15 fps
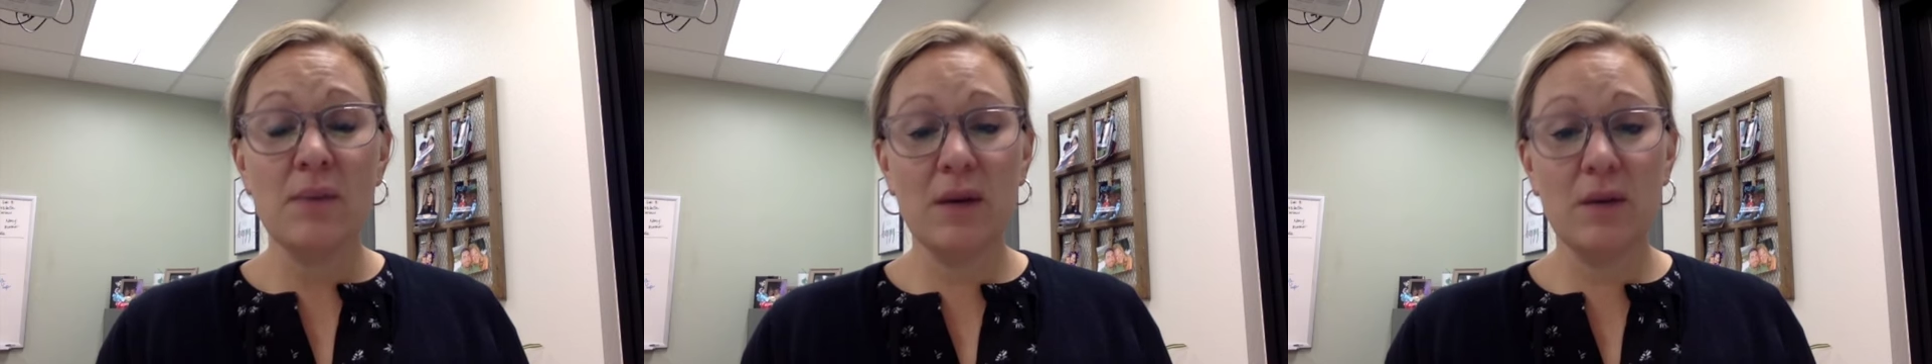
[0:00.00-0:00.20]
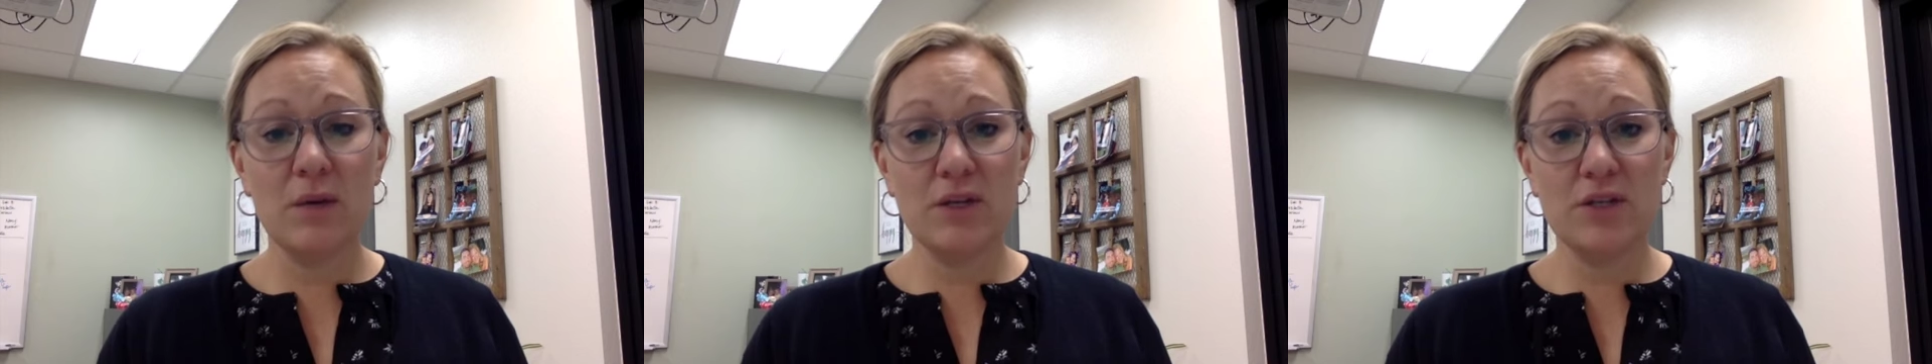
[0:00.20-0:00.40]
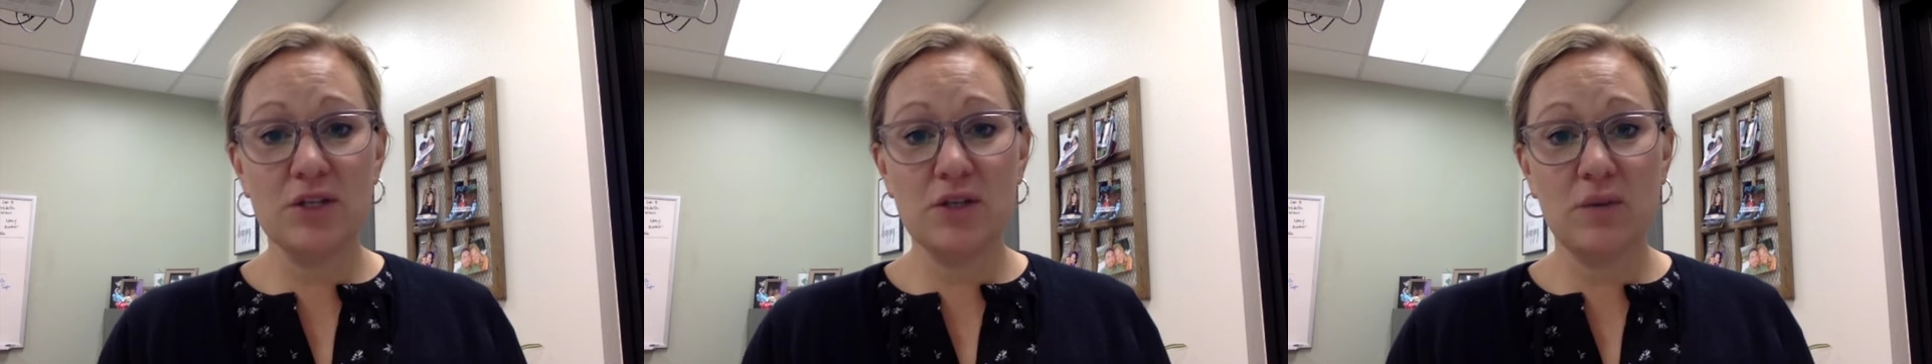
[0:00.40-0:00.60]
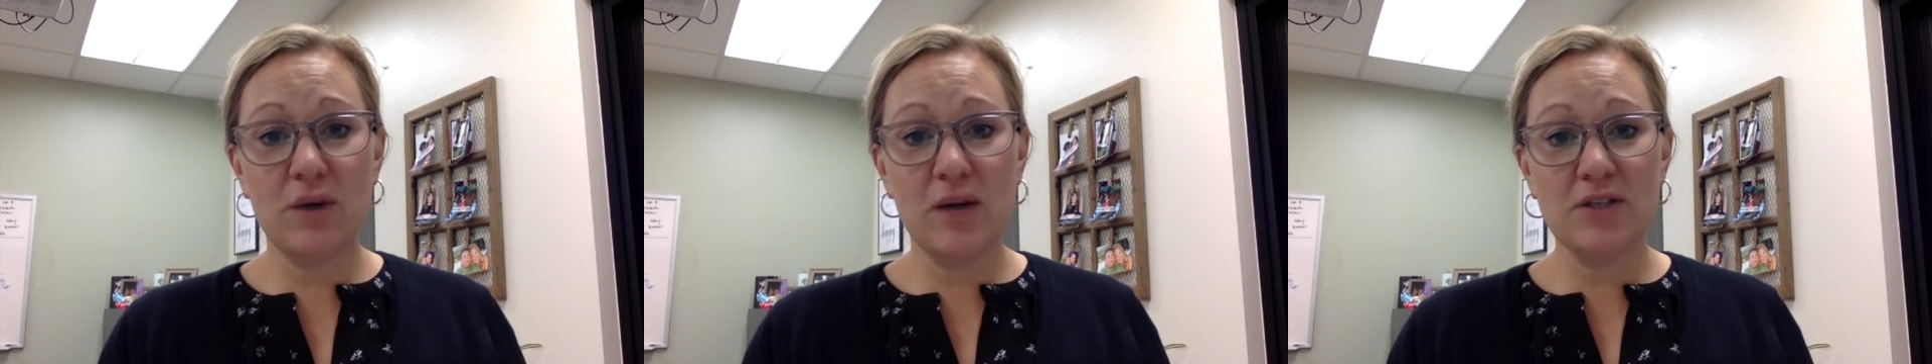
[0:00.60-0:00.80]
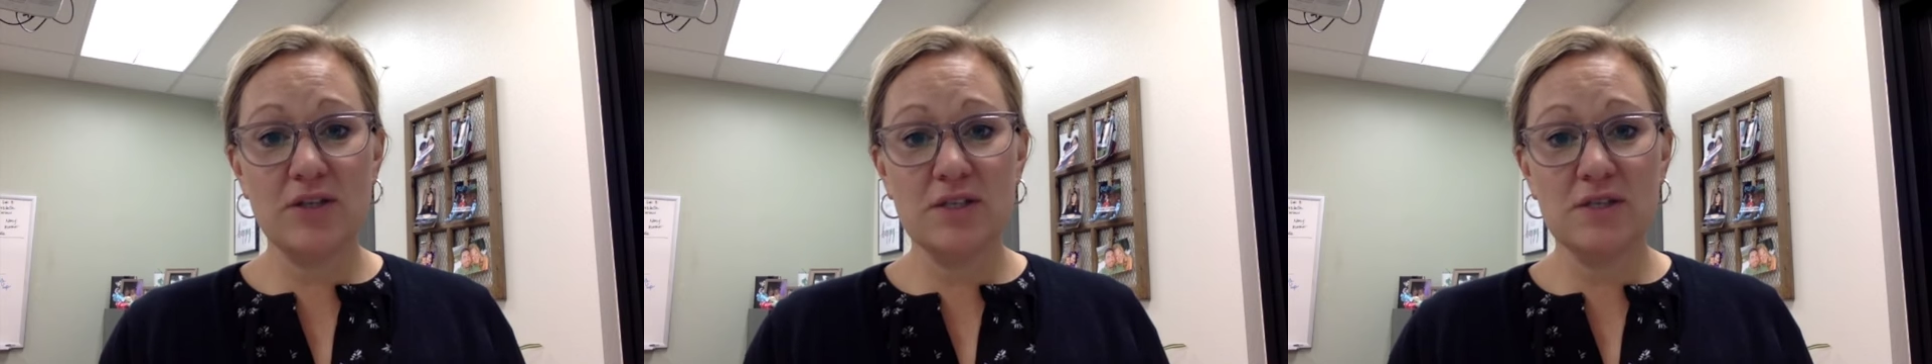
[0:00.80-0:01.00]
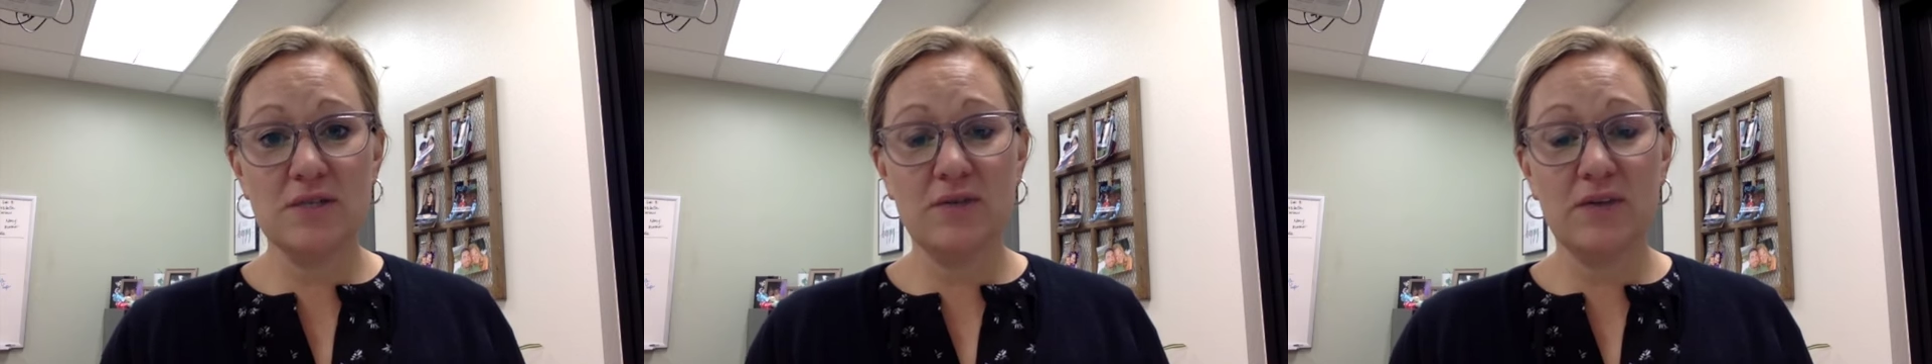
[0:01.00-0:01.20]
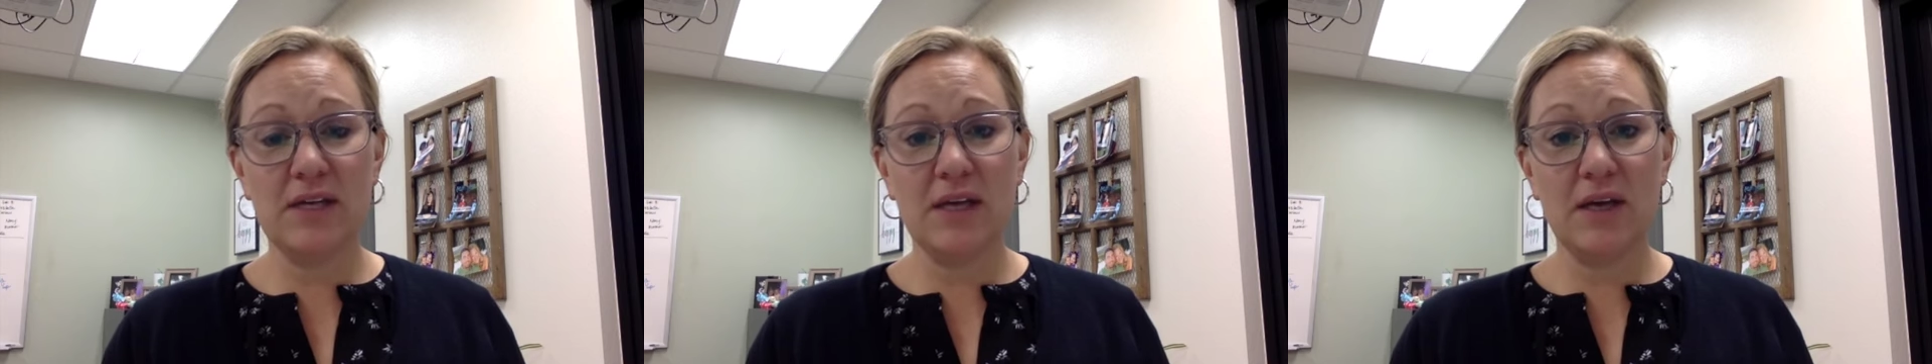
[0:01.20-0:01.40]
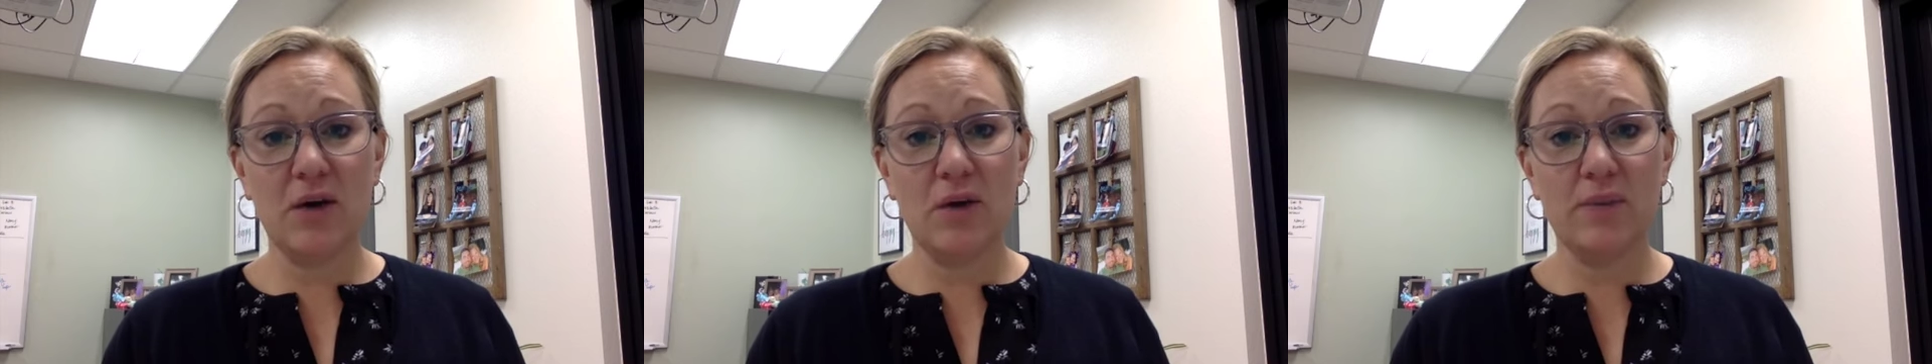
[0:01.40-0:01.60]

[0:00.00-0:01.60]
I want you to watch this video